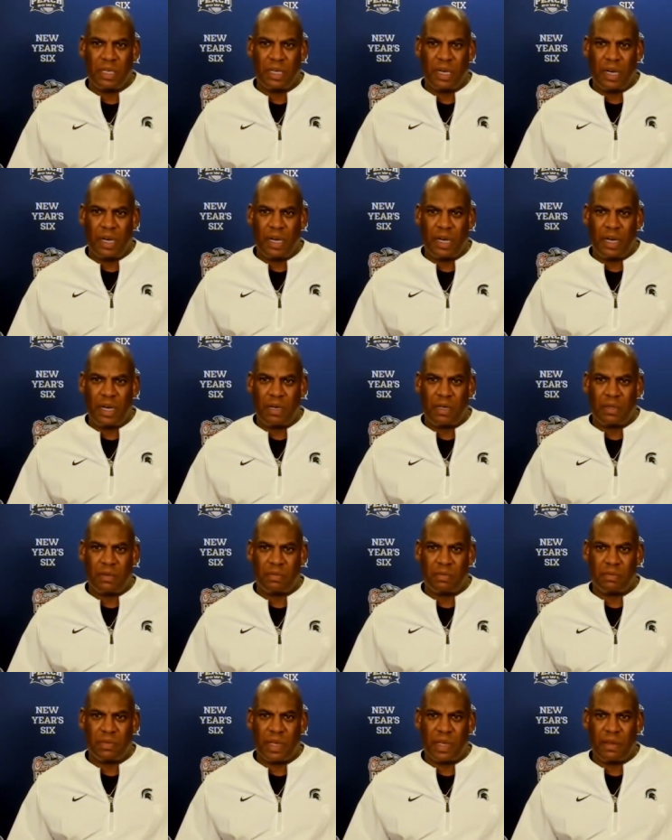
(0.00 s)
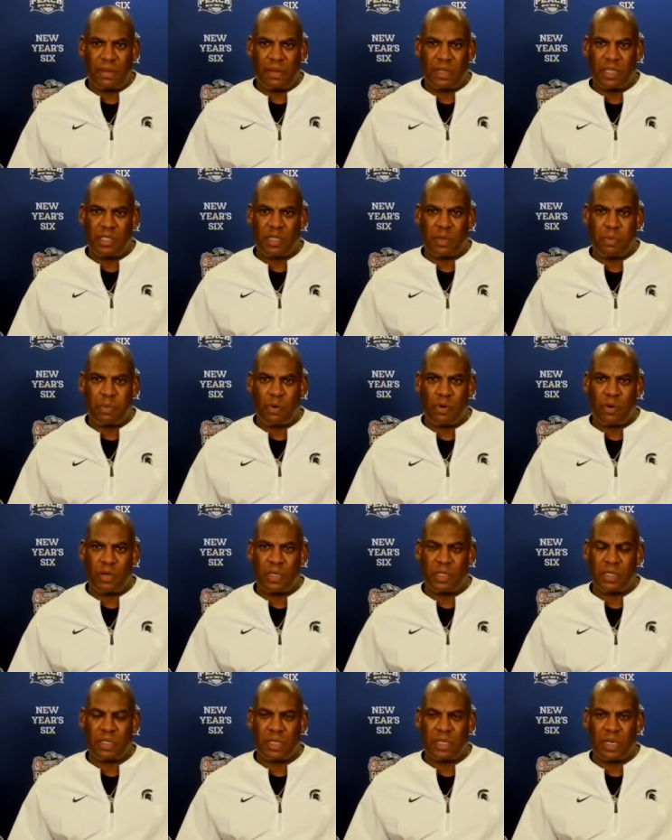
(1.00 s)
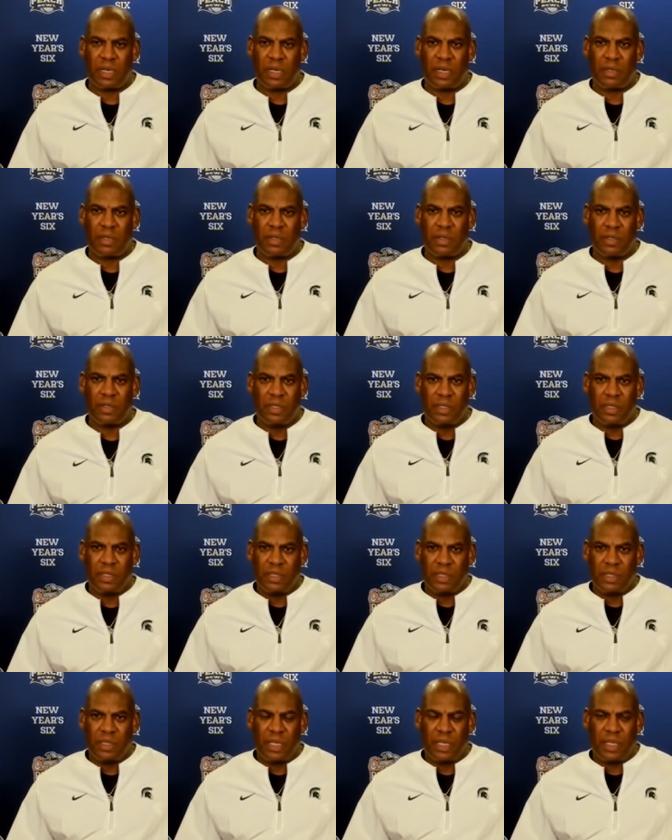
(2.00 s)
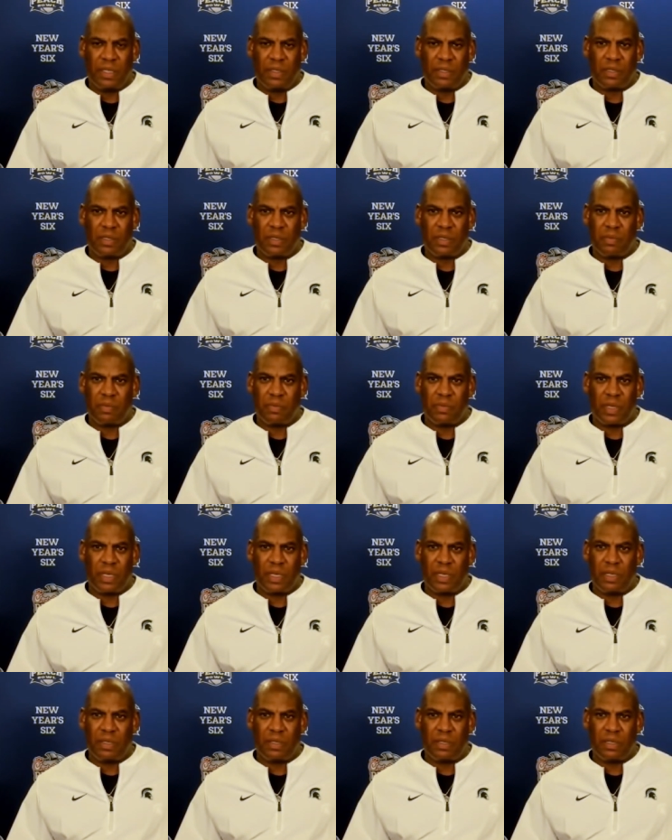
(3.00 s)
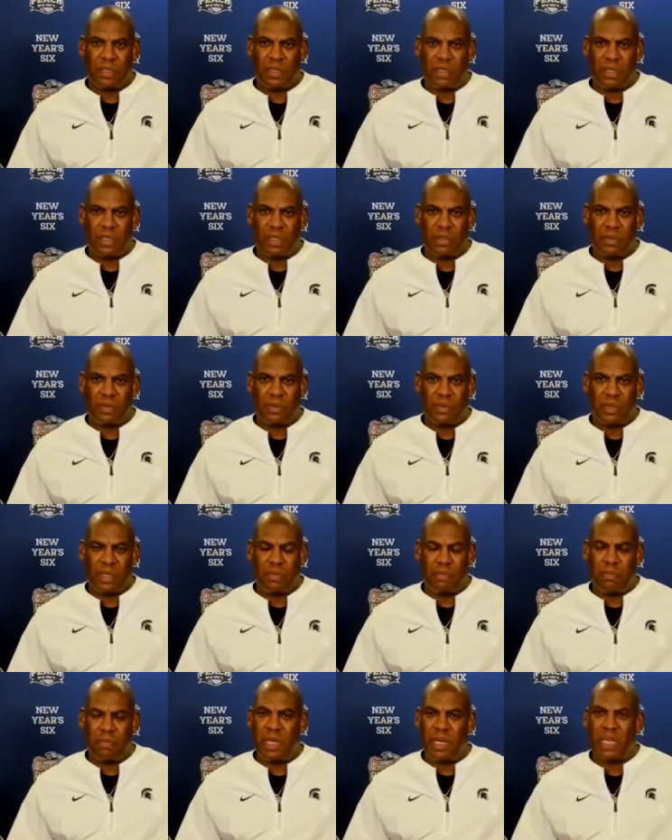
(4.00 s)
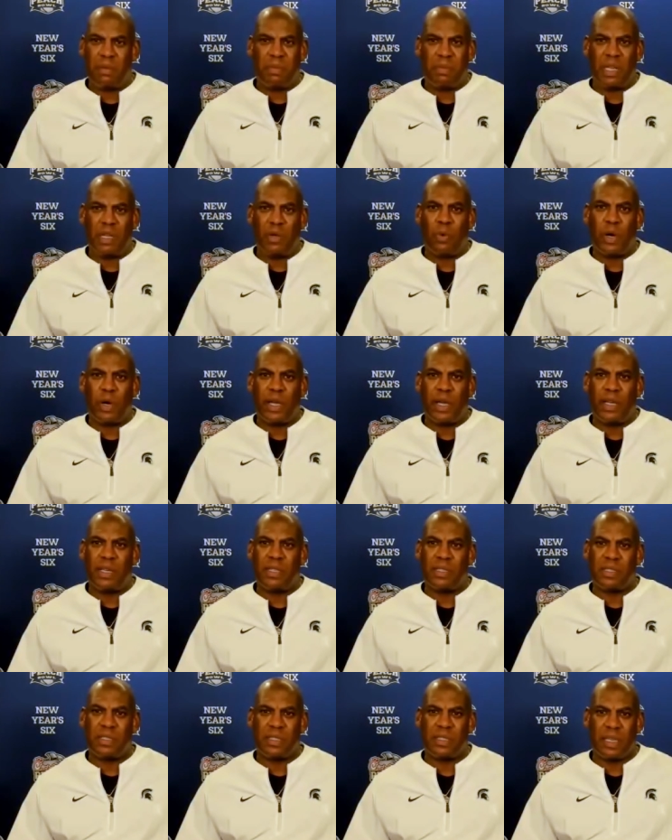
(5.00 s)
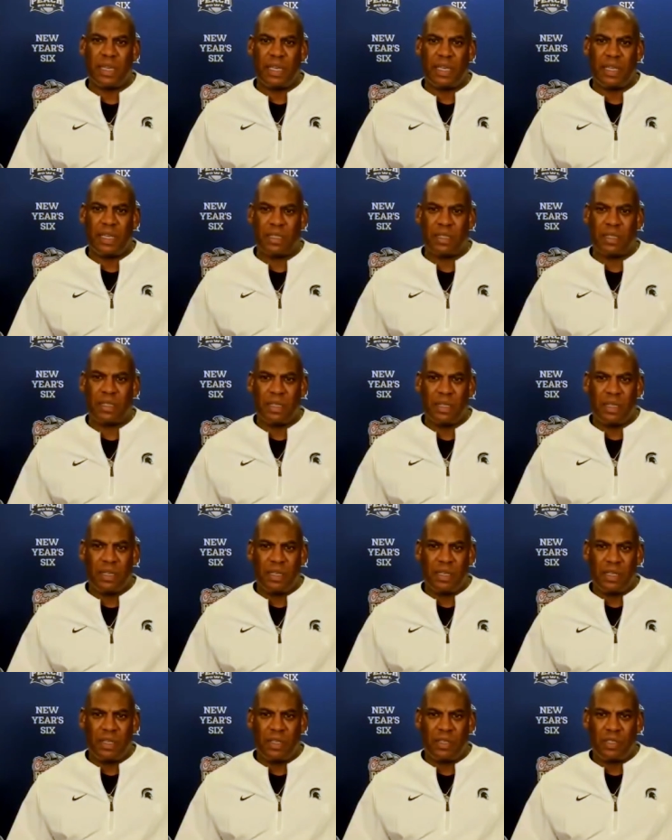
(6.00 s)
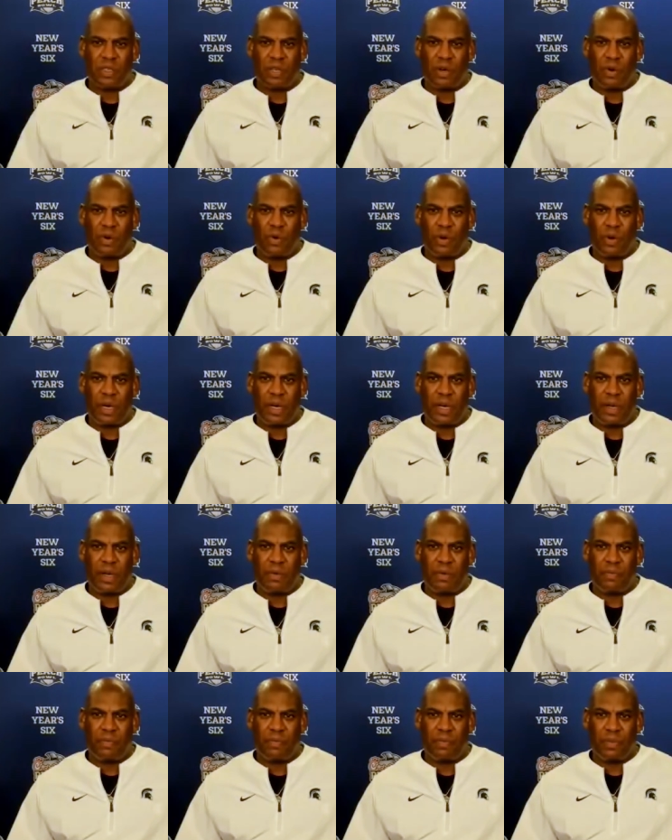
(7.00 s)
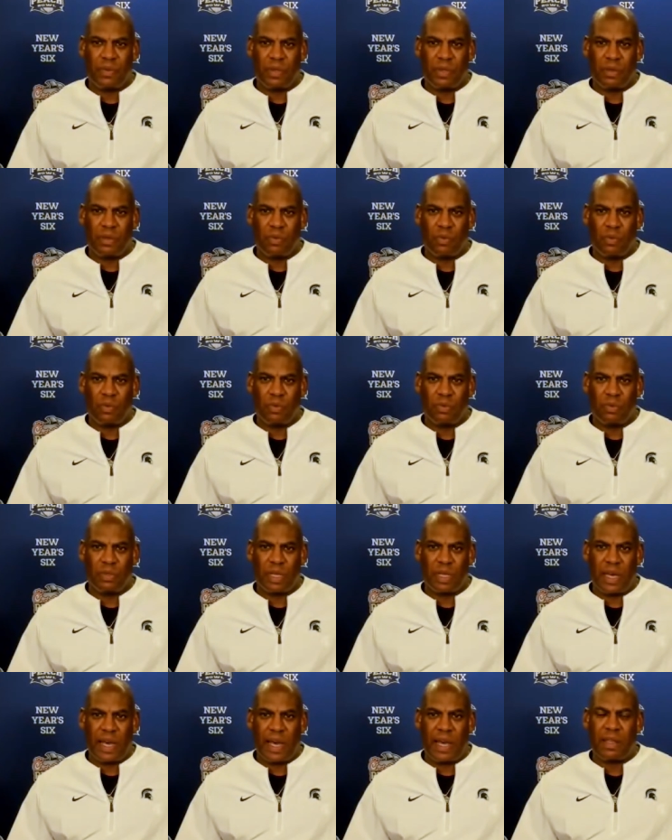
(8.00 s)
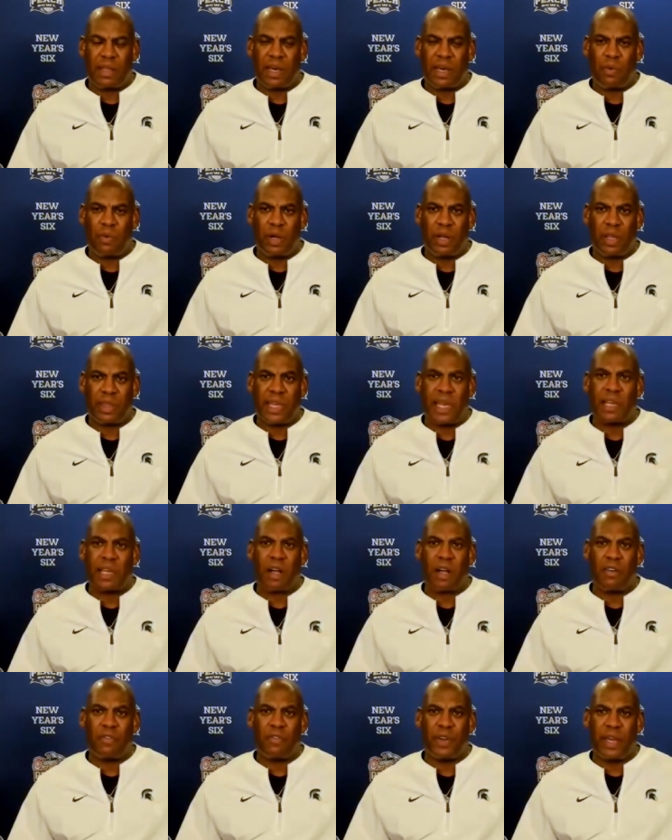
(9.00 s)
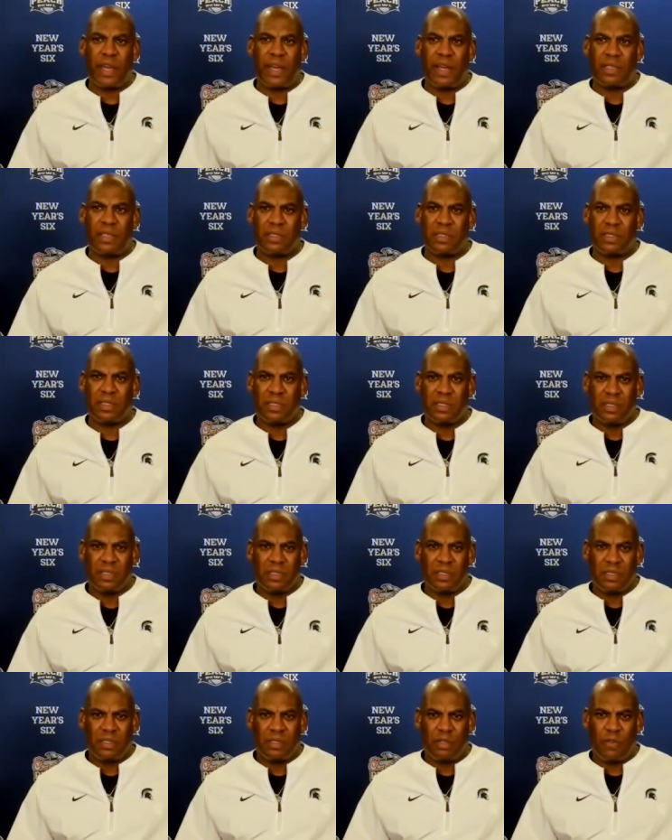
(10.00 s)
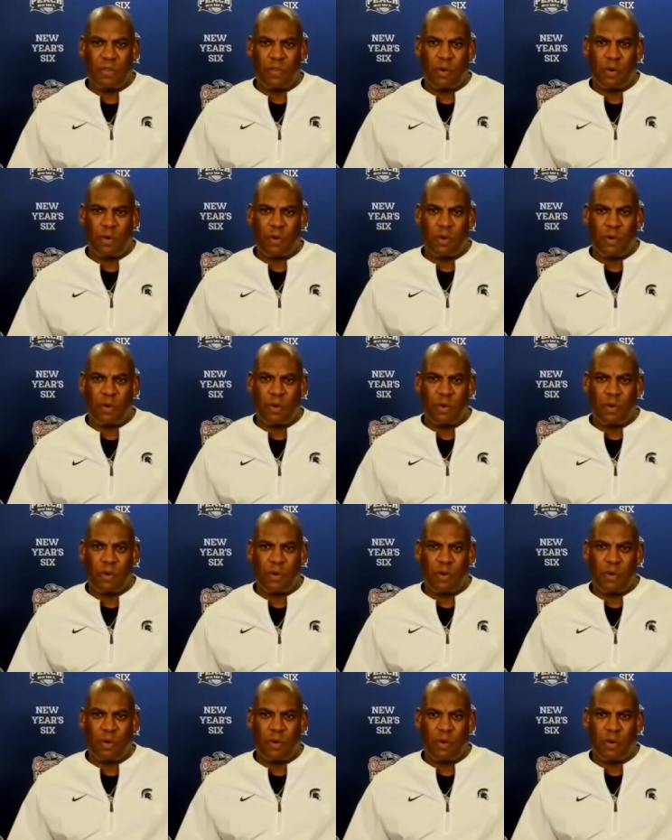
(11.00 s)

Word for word: Uh, they they support us uh, in some in in in many many ways, and and so uh, I, I want to thank our fans, you know, for